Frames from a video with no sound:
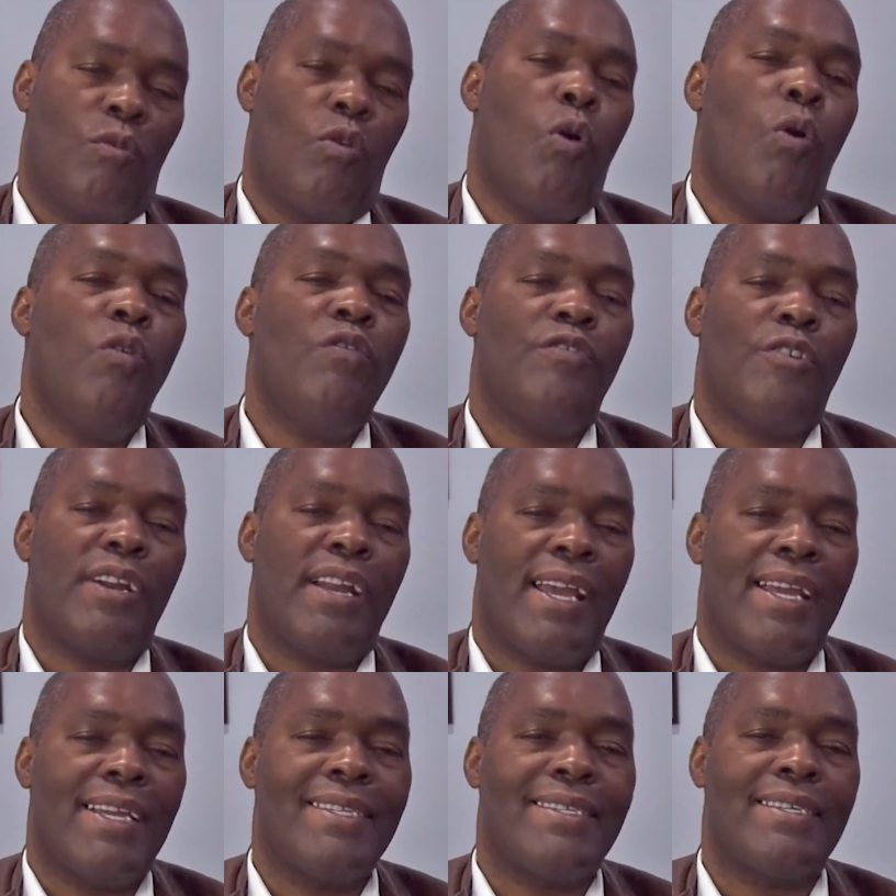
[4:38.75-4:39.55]
over
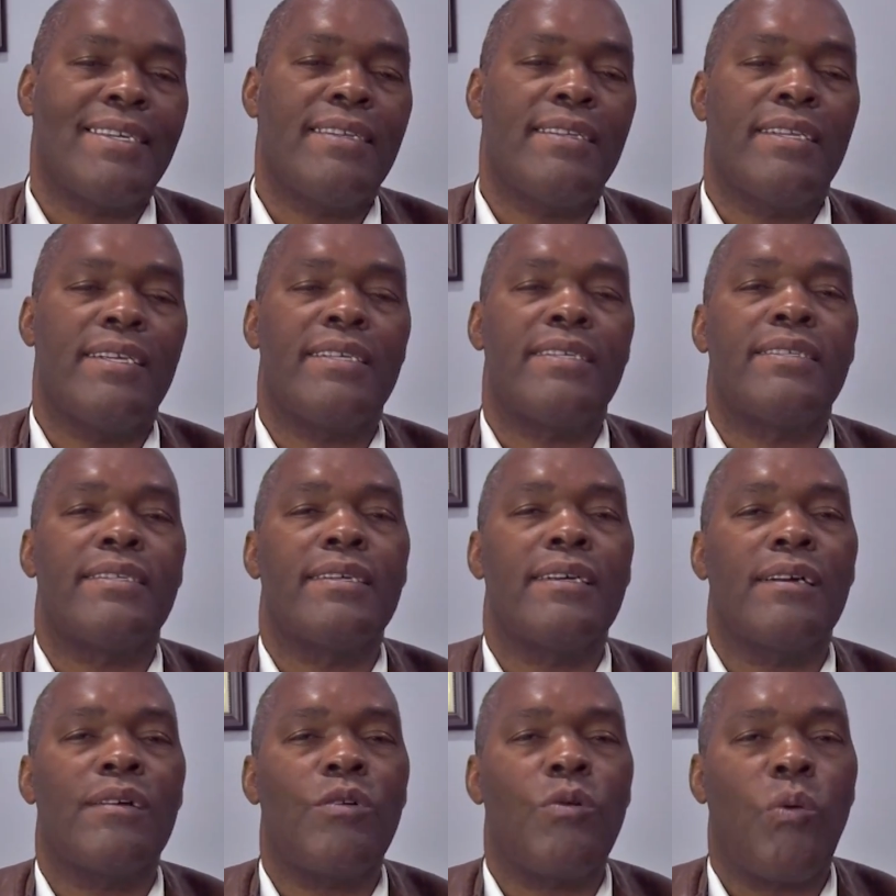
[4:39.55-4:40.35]
19, they
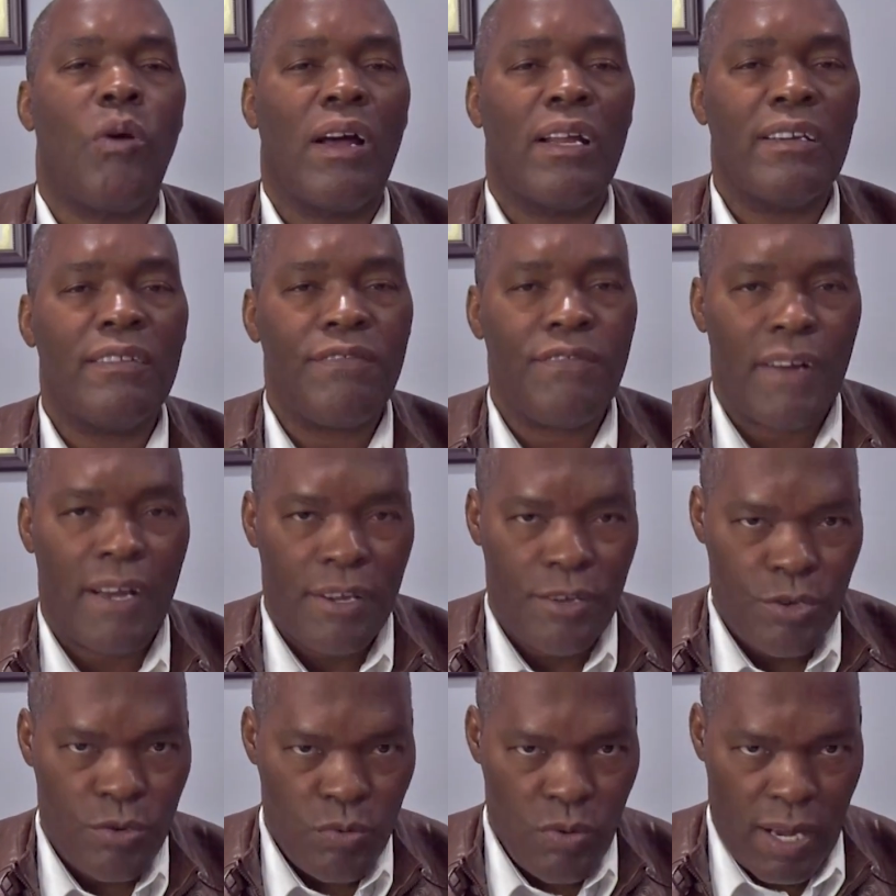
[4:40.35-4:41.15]
still qualify
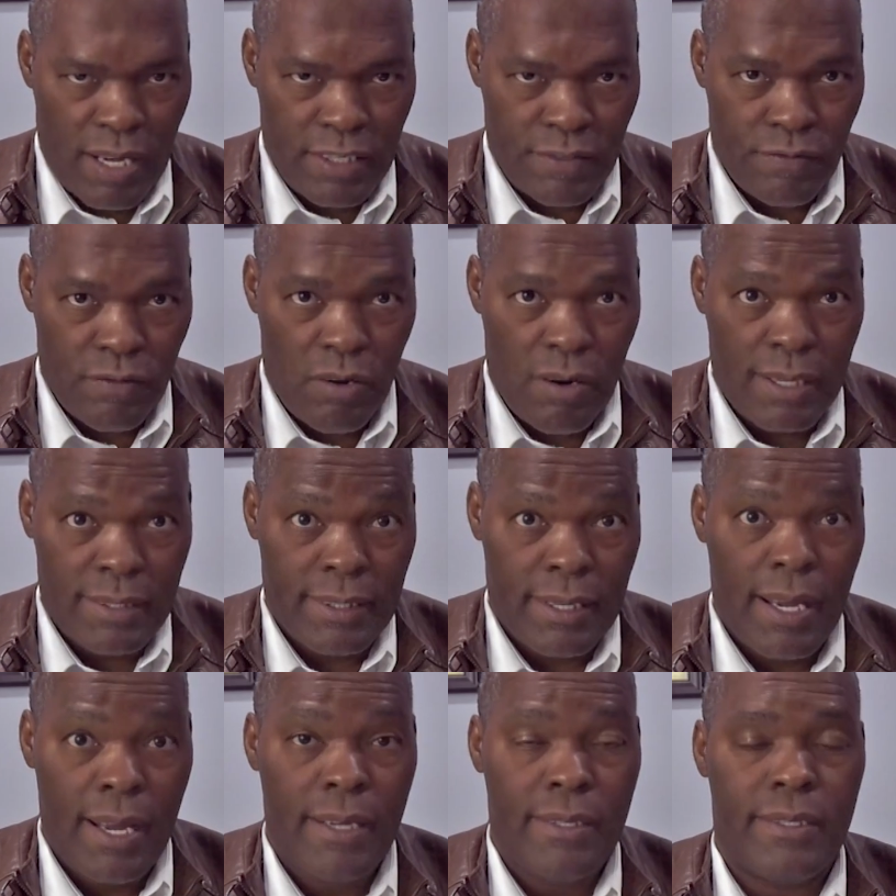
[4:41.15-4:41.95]
you as far as
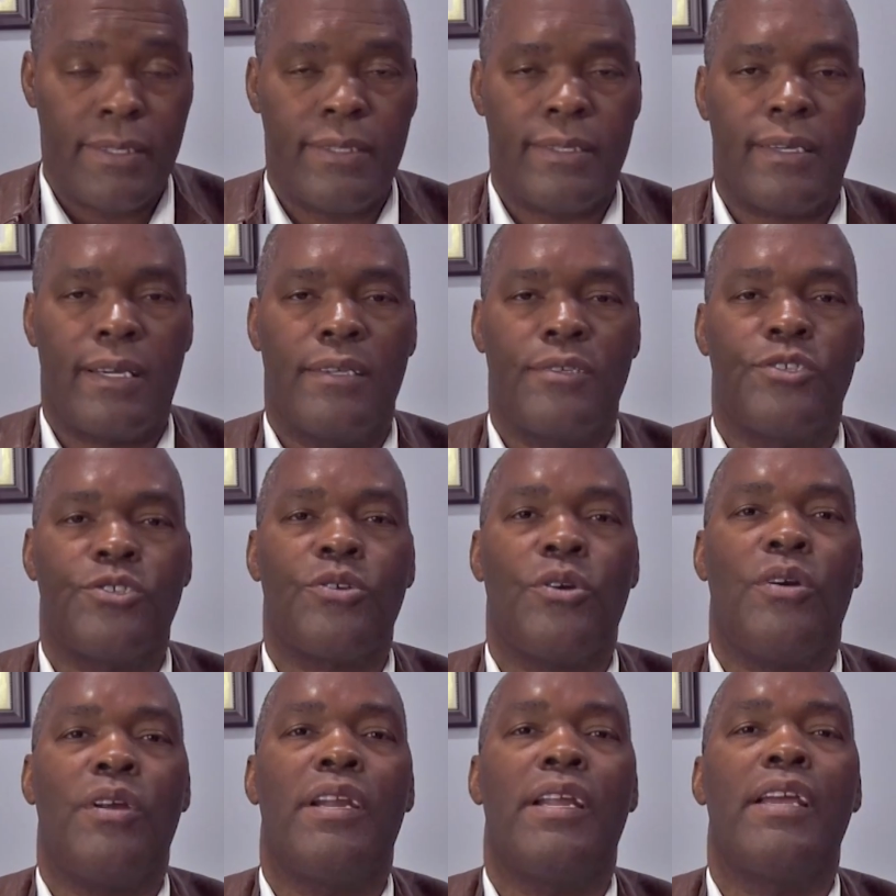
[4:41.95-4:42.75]
age is
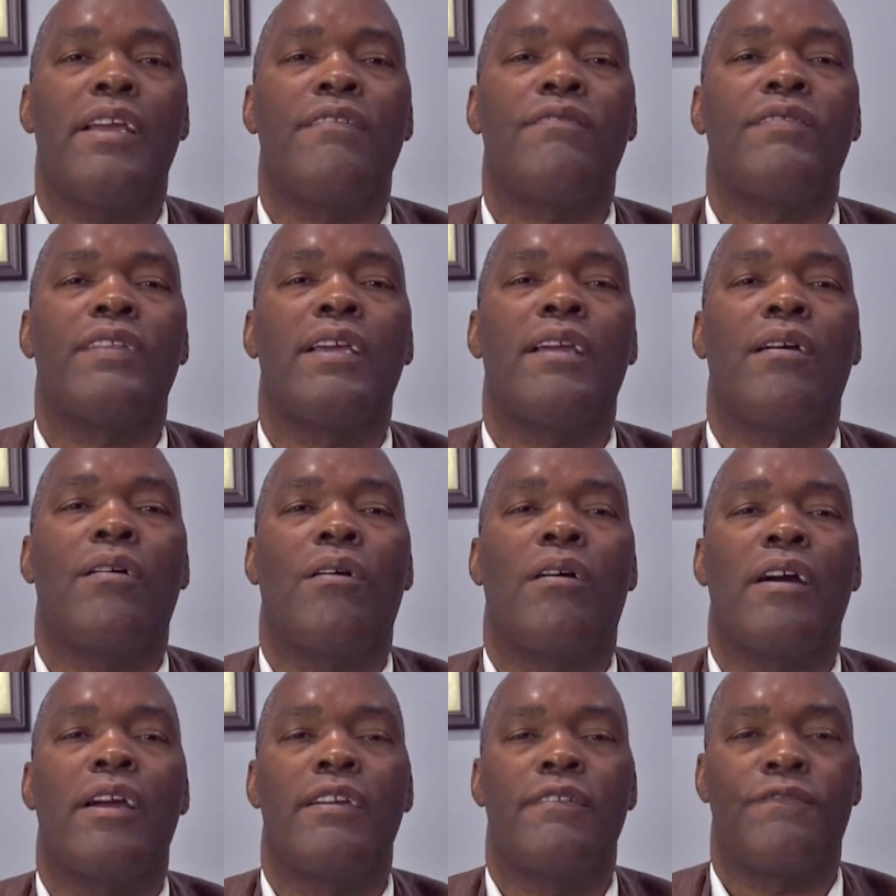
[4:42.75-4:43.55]
concerned if they
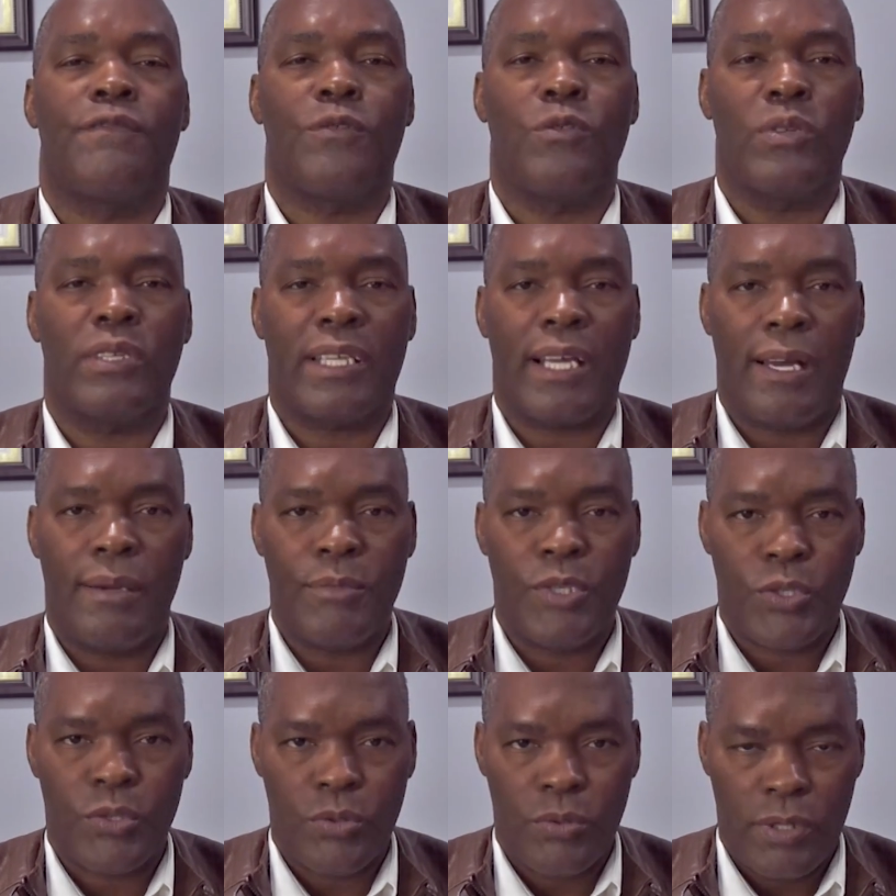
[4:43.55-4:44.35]
are a full-time
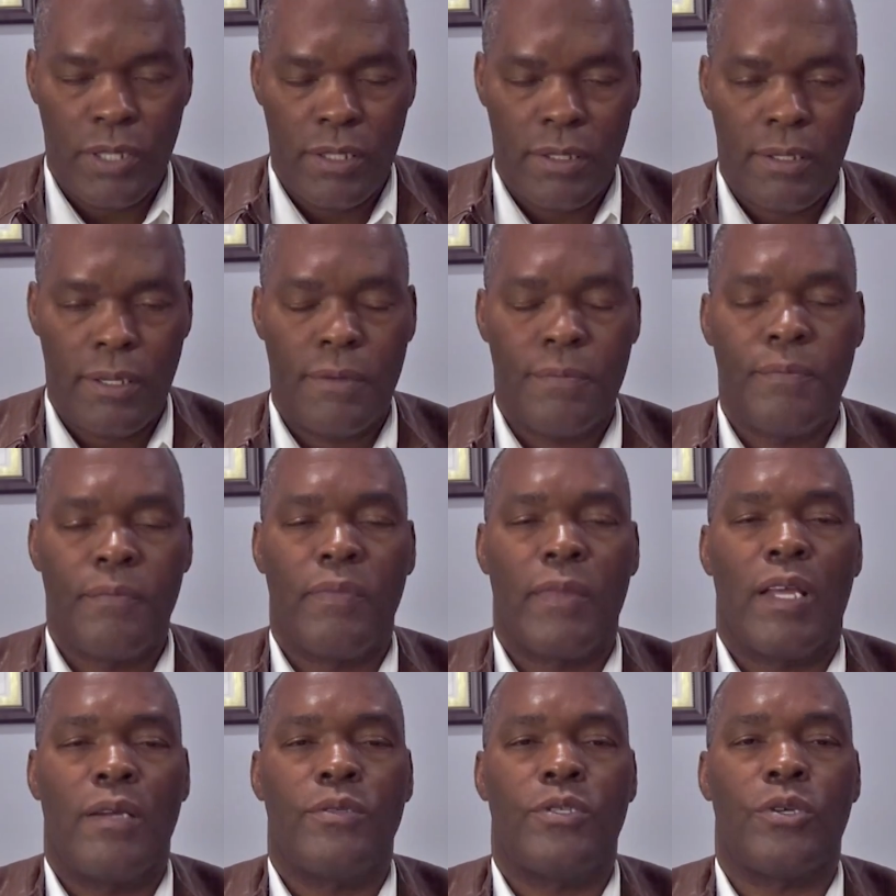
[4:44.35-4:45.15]
student.
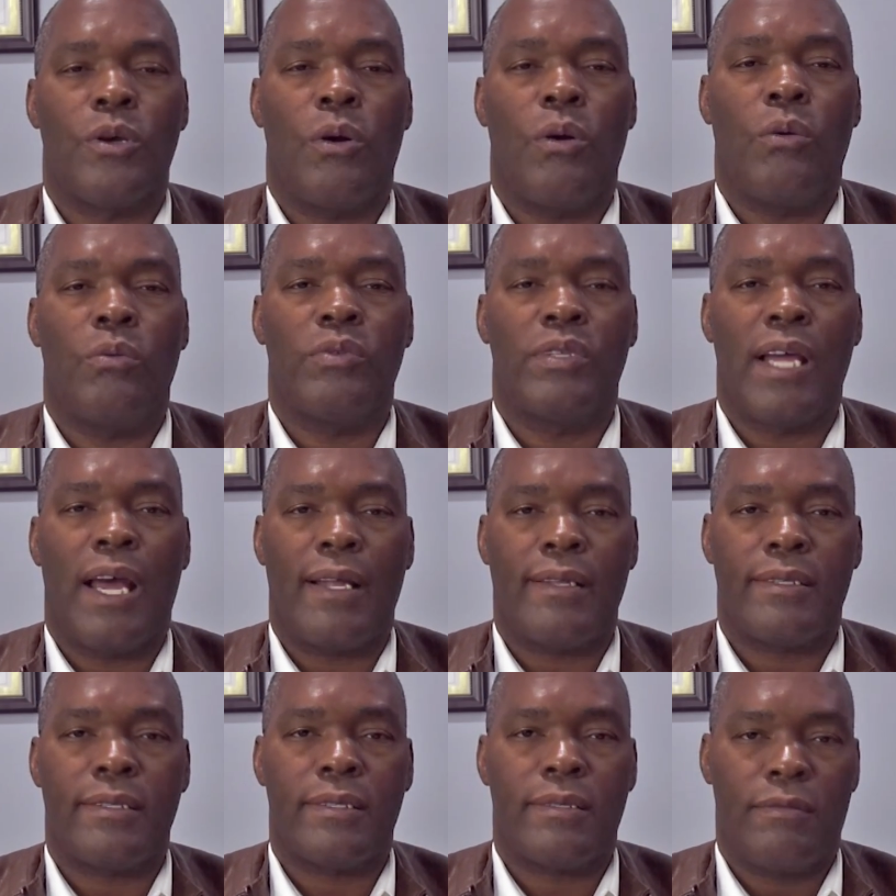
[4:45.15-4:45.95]
So
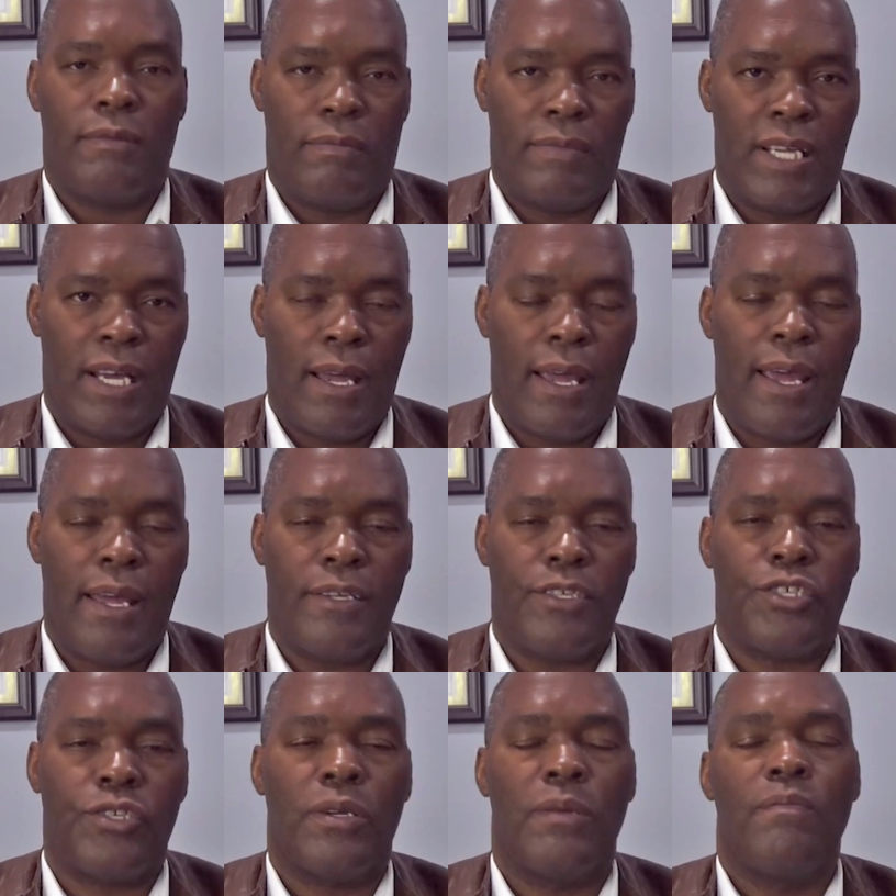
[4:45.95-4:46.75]
that's the
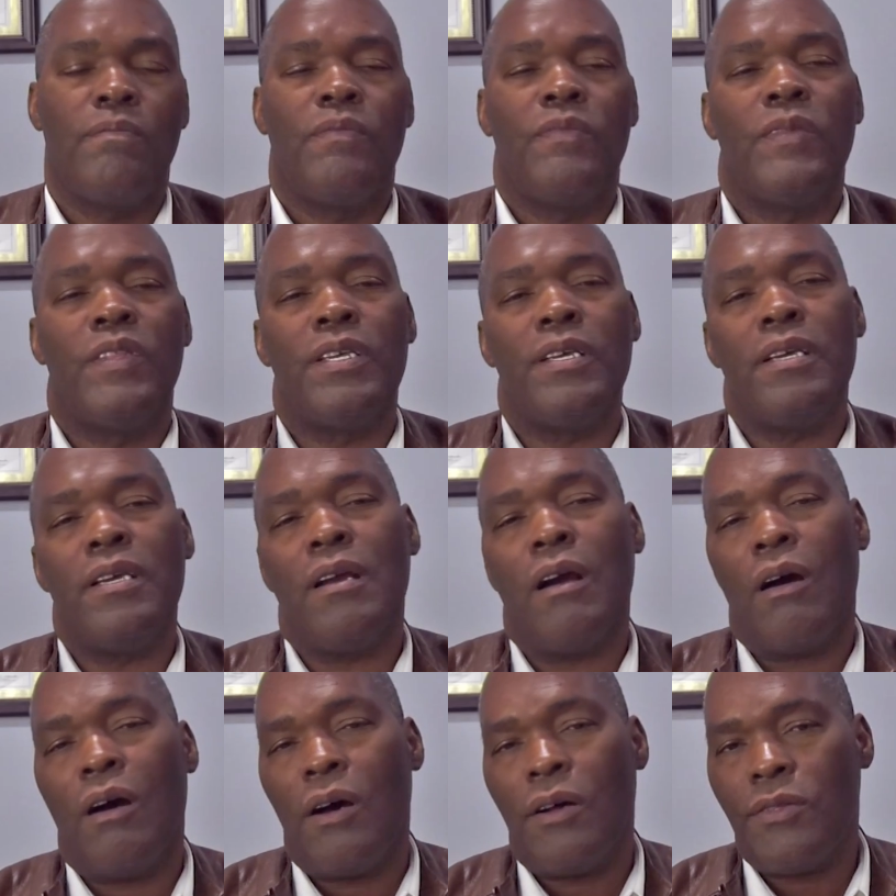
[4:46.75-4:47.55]
age.
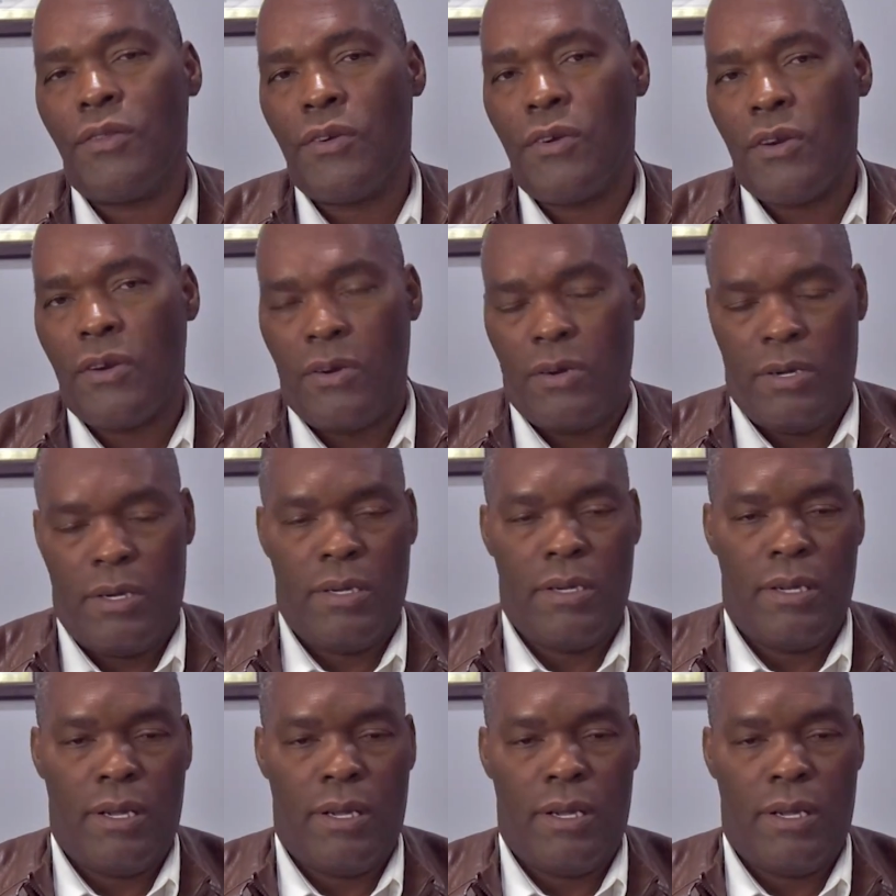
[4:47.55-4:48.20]
The other